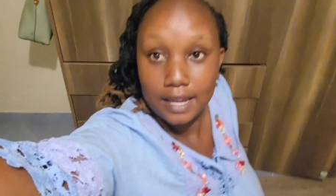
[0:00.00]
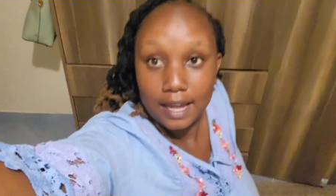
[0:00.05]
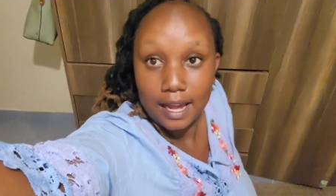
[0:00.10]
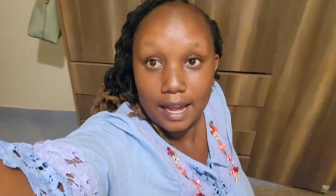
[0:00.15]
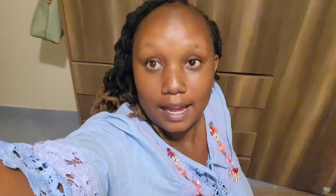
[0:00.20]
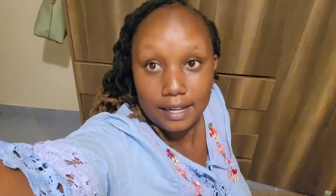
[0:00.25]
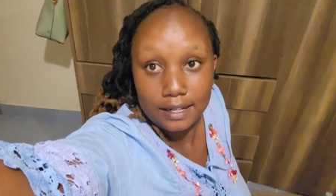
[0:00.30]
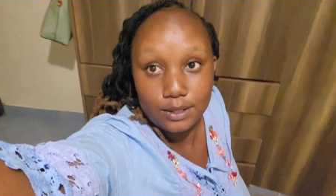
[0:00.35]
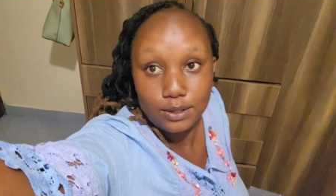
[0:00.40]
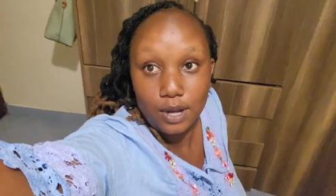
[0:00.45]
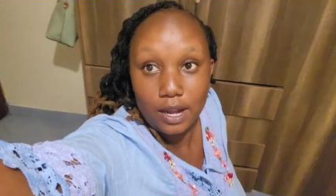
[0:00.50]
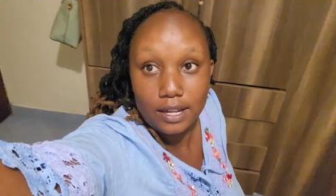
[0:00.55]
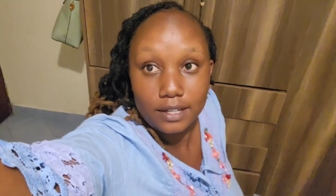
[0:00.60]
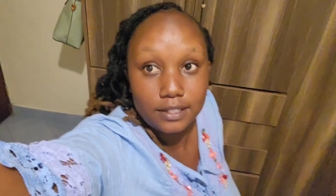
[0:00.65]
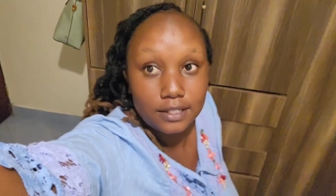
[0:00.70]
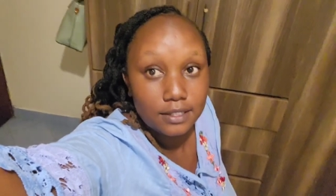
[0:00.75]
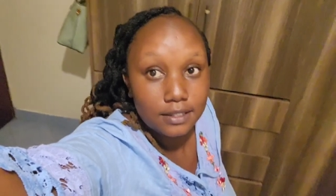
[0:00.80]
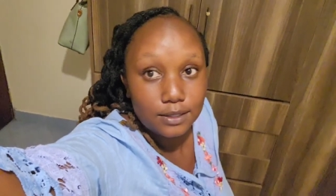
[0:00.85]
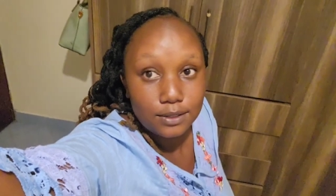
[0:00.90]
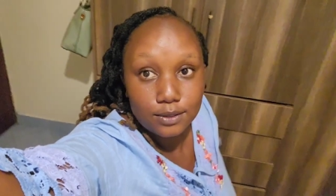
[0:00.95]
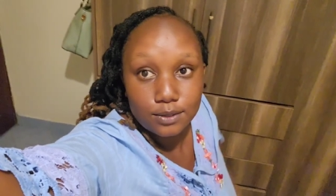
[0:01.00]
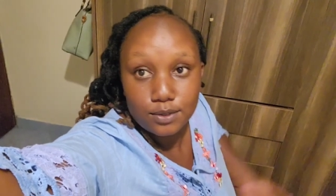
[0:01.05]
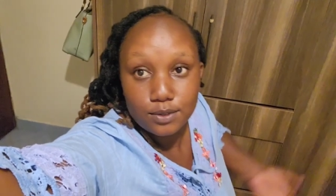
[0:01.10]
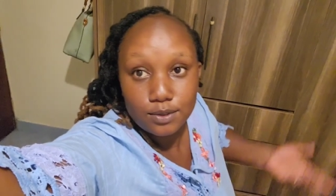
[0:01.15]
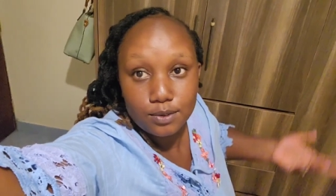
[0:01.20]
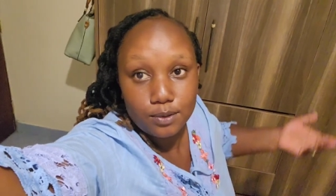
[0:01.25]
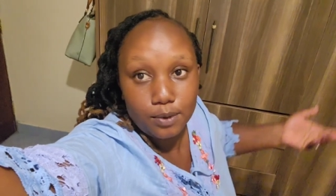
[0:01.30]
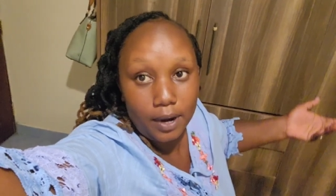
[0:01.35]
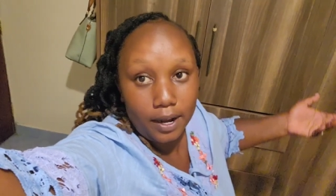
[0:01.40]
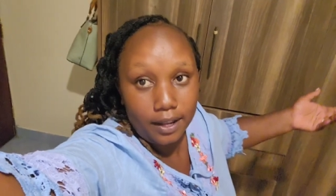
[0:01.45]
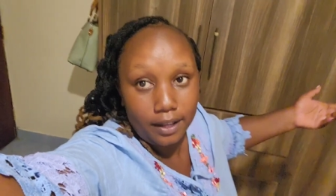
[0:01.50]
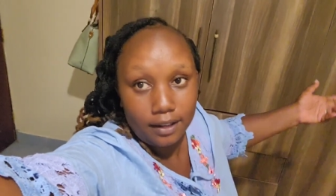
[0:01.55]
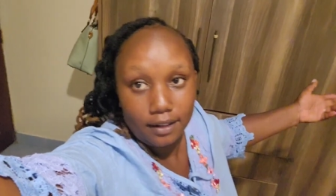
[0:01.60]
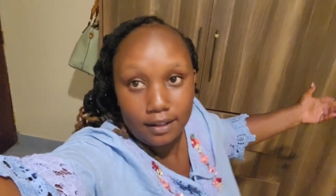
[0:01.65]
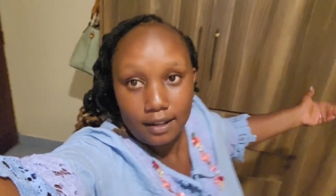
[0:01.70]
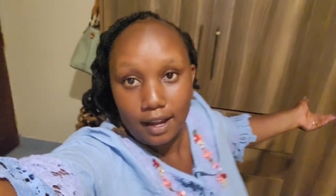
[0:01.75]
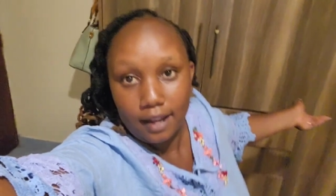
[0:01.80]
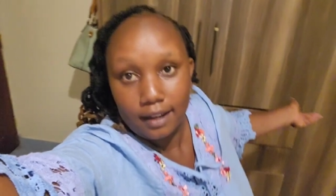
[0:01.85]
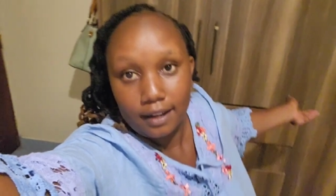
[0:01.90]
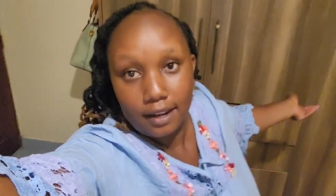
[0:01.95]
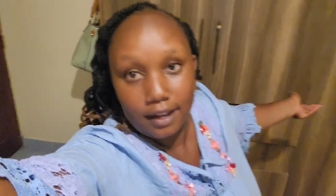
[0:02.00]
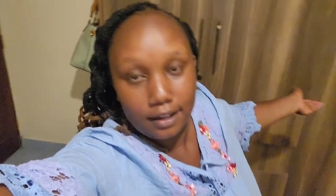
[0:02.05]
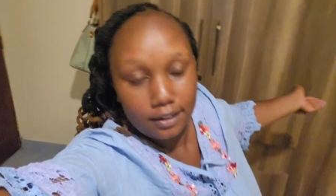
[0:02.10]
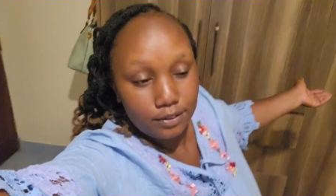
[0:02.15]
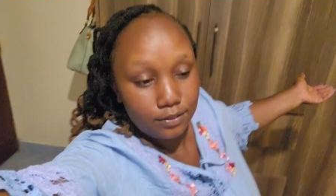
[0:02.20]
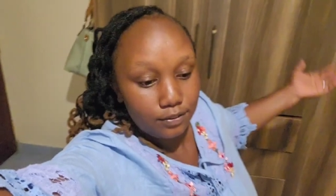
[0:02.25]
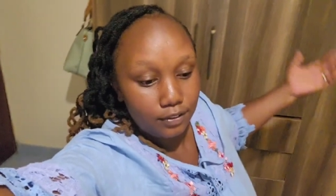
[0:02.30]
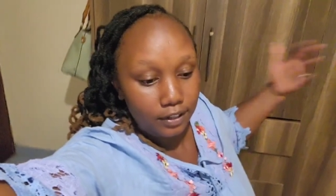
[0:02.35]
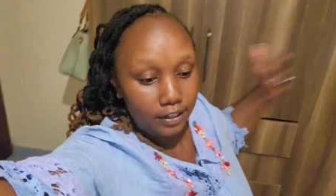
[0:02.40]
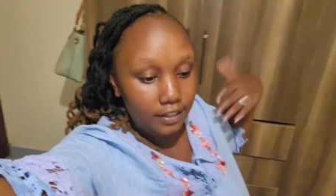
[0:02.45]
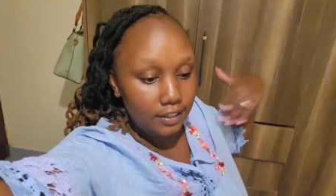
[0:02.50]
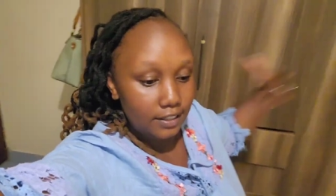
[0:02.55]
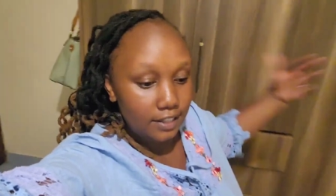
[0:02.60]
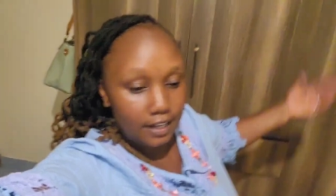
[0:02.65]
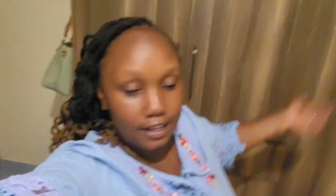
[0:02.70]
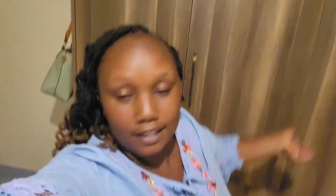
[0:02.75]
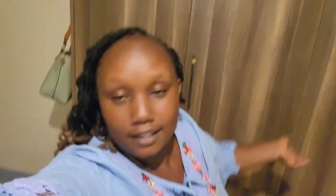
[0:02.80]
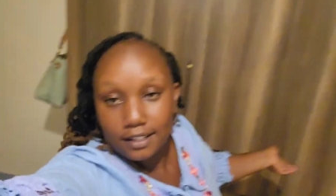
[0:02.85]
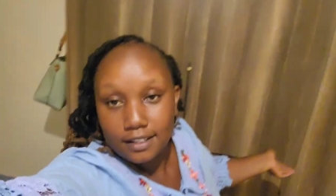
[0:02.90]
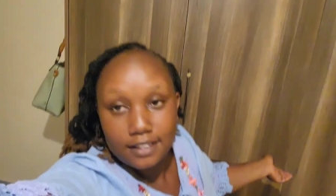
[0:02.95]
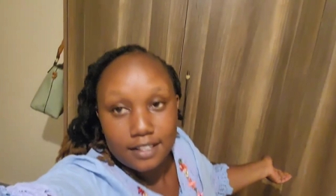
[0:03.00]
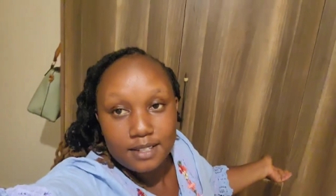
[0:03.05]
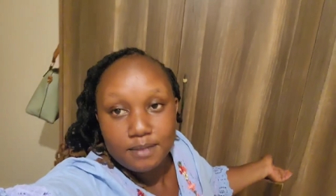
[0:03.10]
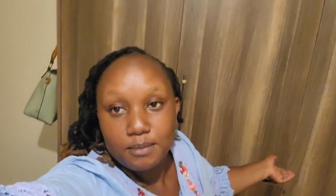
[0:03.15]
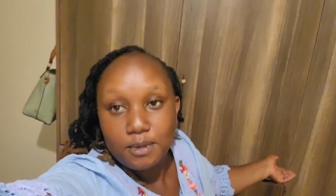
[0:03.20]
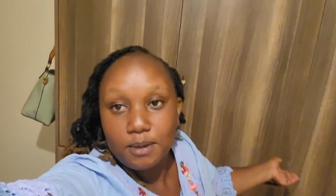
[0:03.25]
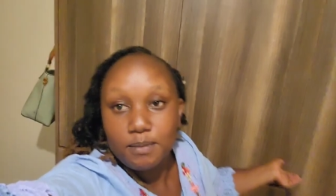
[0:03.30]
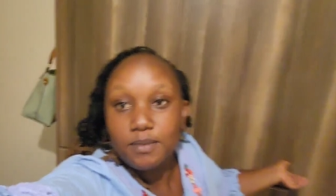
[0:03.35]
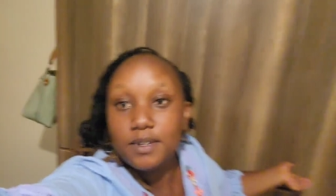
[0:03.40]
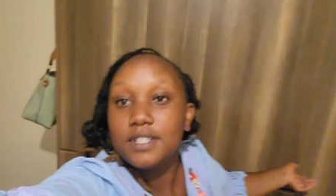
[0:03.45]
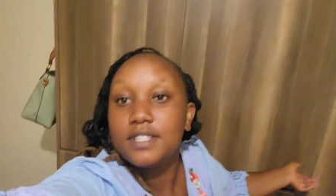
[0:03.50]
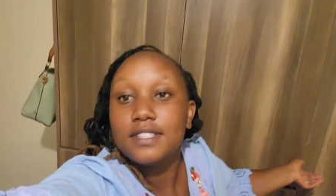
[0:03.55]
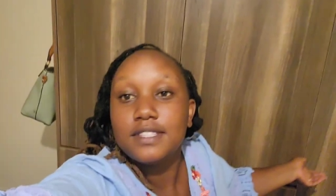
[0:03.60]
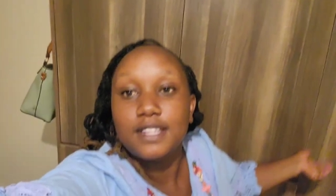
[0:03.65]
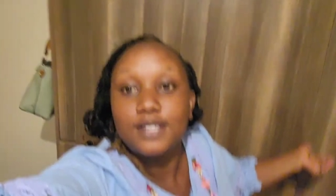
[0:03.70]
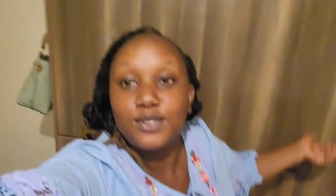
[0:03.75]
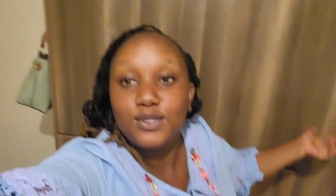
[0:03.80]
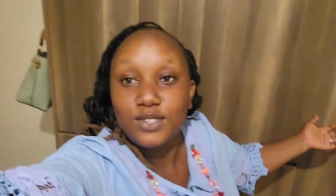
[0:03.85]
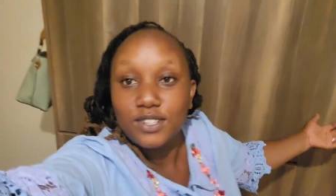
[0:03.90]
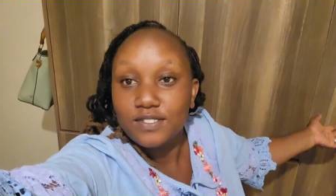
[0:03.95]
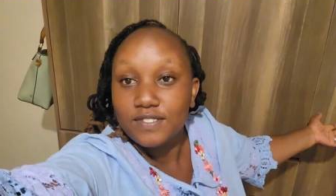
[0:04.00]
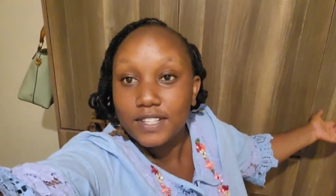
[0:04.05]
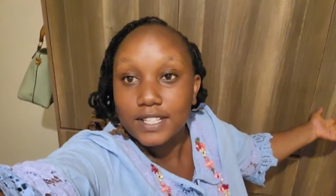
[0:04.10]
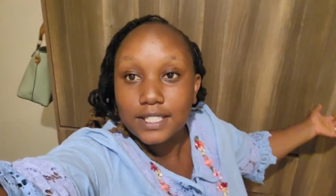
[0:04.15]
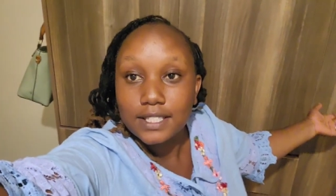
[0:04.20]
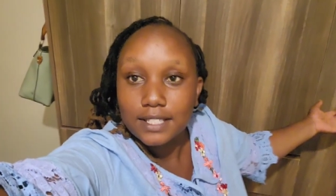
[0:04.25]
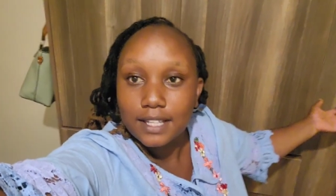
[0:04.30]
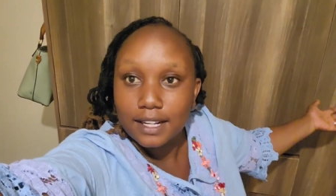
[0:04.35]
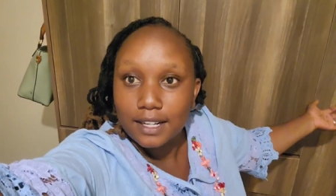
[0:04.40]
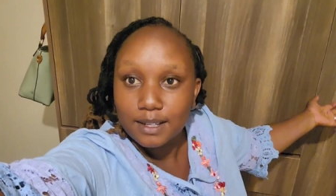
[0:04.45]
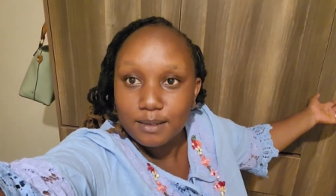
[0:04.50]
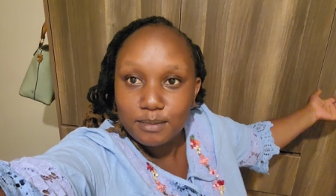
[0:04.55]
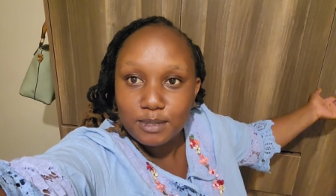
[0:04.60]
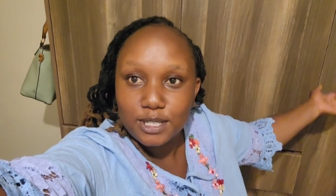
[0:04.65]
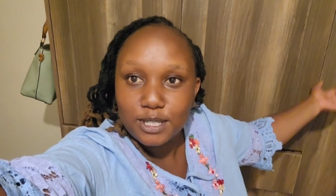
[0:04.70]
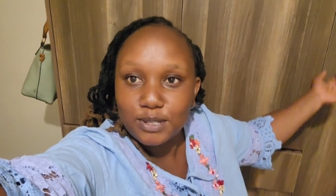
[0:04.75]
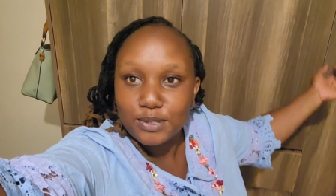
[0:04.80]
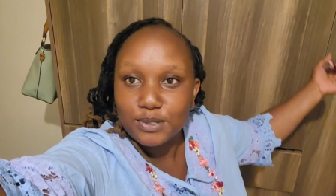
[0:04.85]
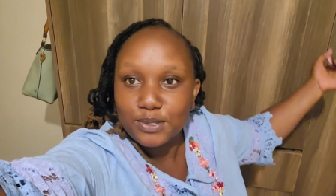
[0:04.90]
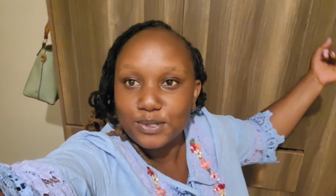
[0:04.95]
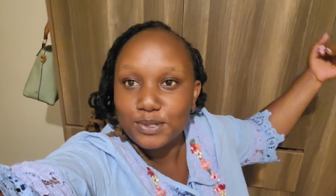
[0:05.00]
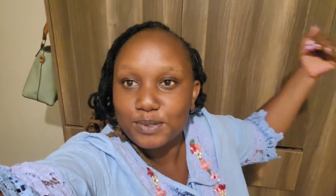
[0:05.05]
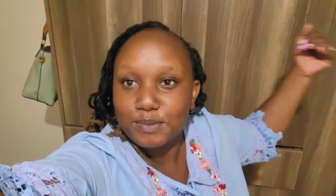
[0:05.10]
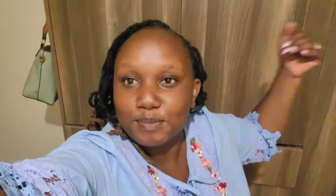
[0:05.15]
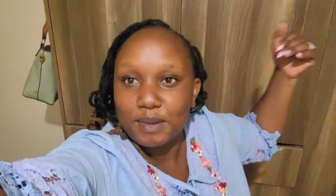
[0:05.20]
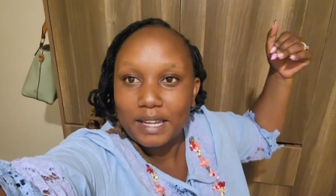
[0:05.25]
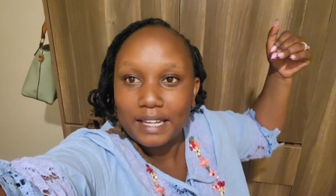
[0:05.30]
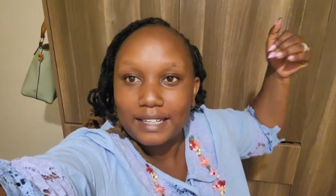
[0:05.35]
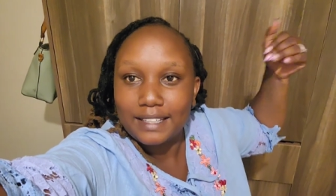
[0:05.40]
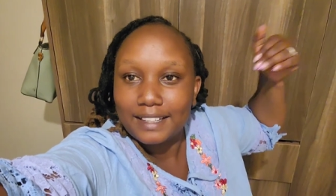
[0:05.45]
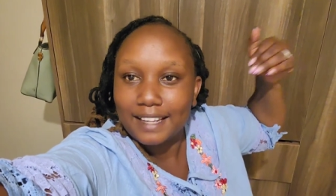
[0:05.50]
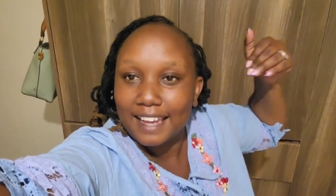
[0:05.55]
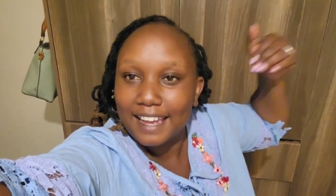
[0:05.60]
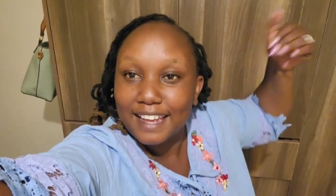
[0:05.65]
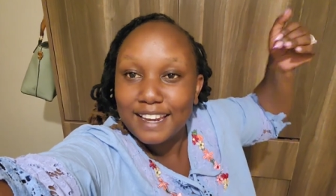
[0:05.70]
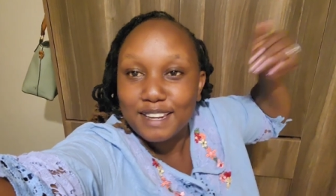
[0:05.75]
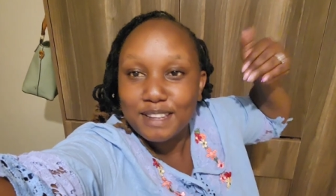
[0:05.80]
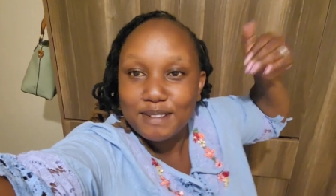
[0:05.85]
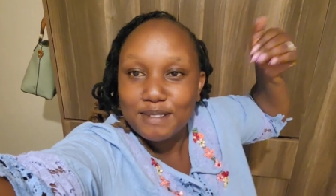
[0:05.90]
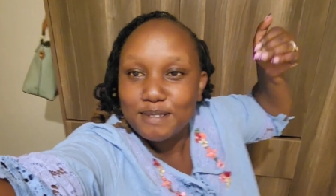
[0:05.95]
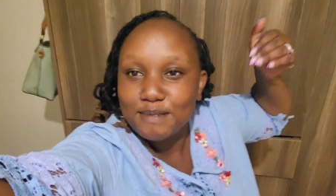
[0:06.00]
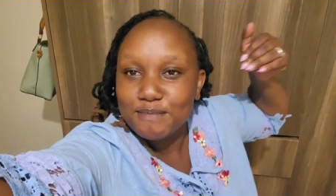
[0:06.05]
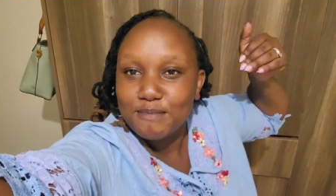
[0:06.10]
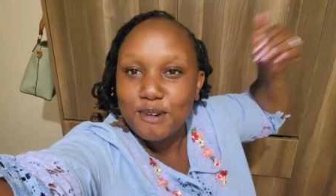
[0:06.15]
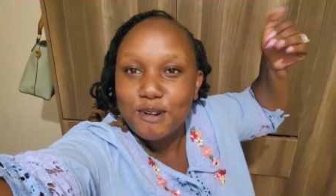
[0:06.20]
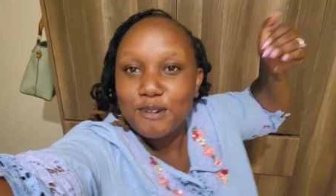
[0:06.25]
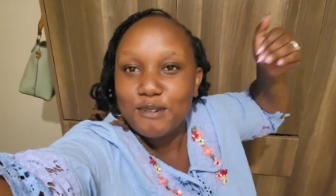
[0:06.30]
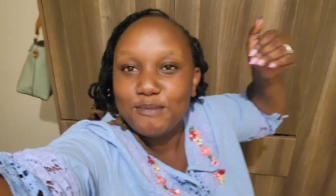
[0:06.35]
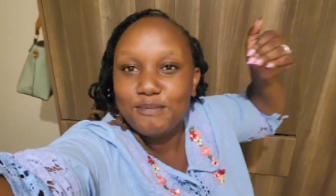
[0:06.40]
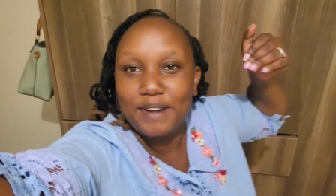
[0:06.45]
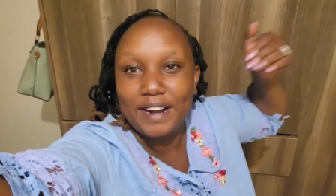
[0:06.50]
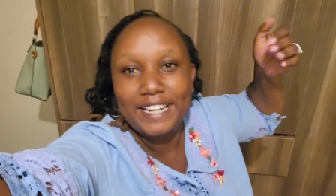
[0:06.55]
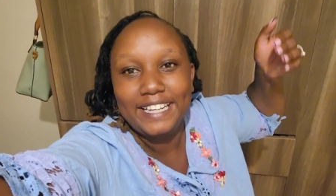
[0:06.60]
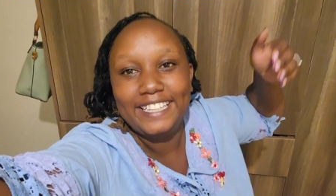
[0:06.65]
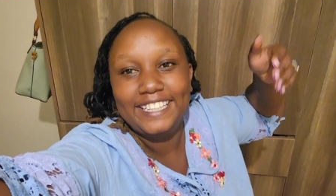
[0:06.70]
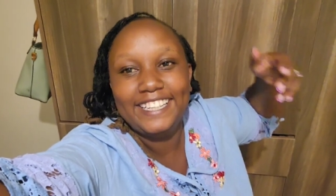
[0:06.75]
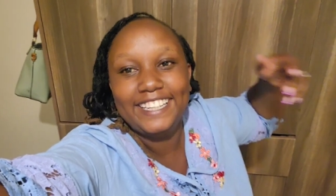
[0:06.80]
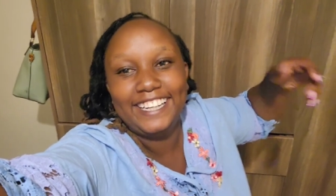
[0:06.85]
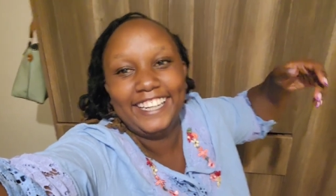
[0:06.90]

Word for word: I, I just don't know why I can't find anything maybe it's the universe telling me not to spend any more money